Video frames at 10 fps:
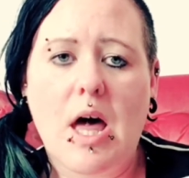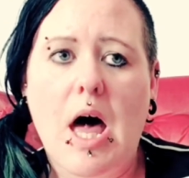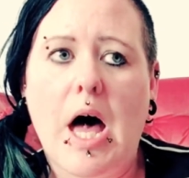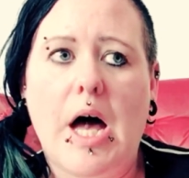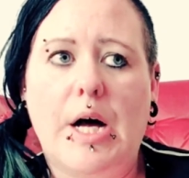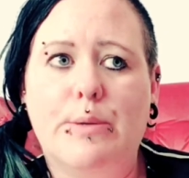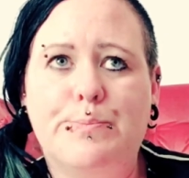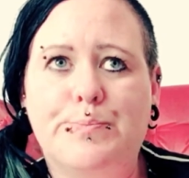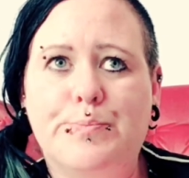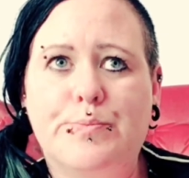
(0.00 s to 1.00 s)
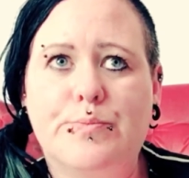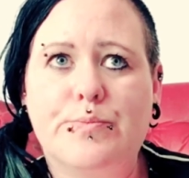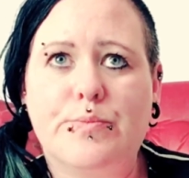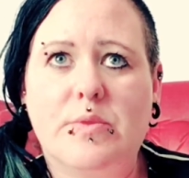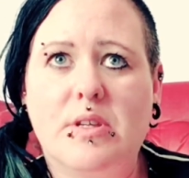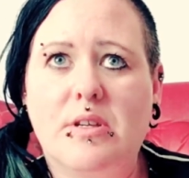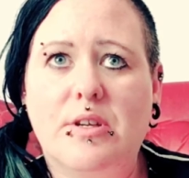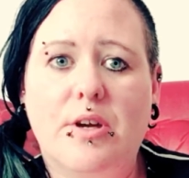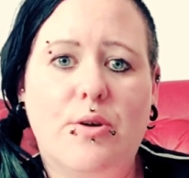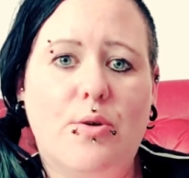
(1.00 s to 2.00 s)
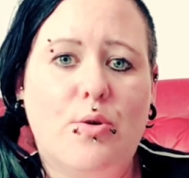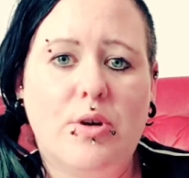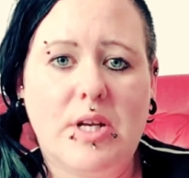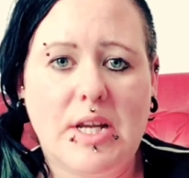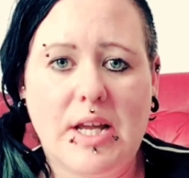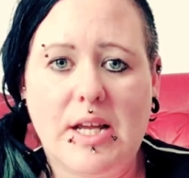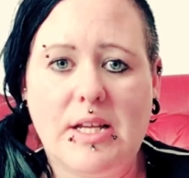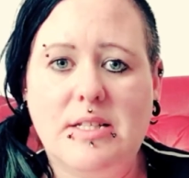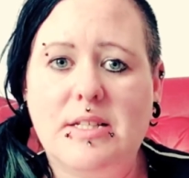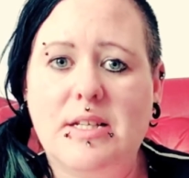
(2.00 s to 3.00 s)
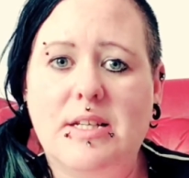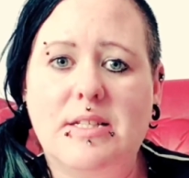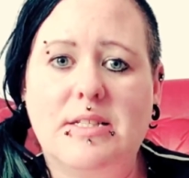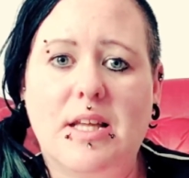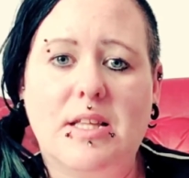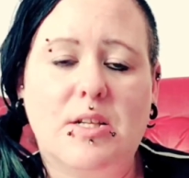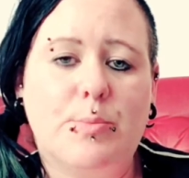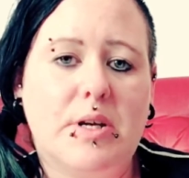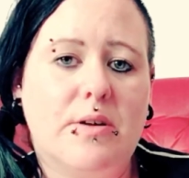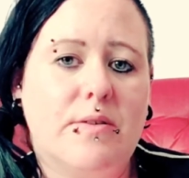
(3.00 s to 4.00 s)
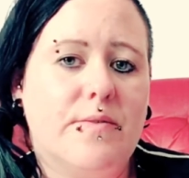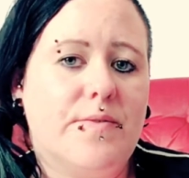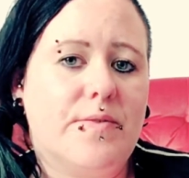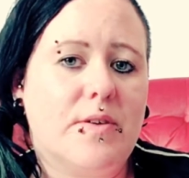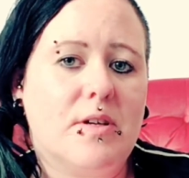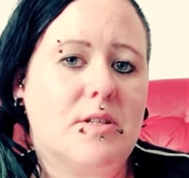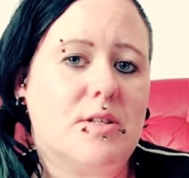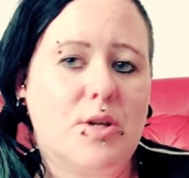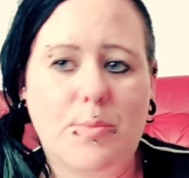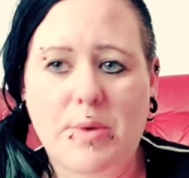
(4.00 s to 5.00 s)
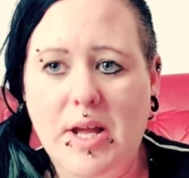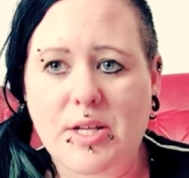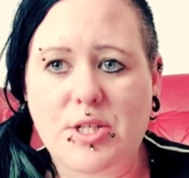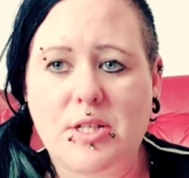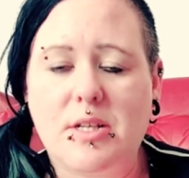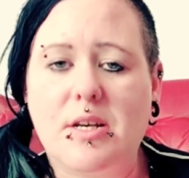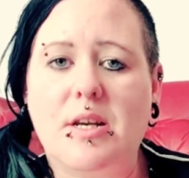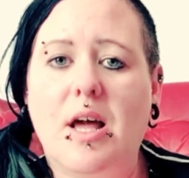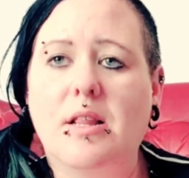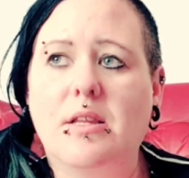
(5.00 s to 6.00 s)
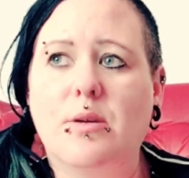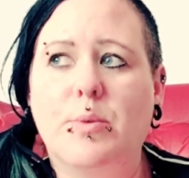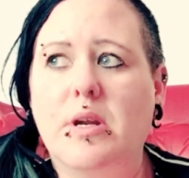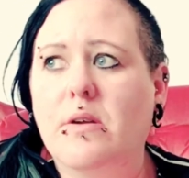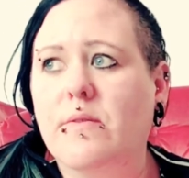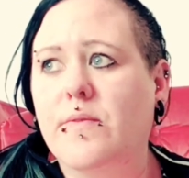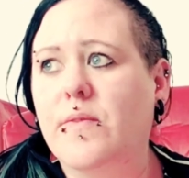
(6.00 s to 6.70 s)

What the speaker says: You know, all you need is a little bit of determination, a little bit of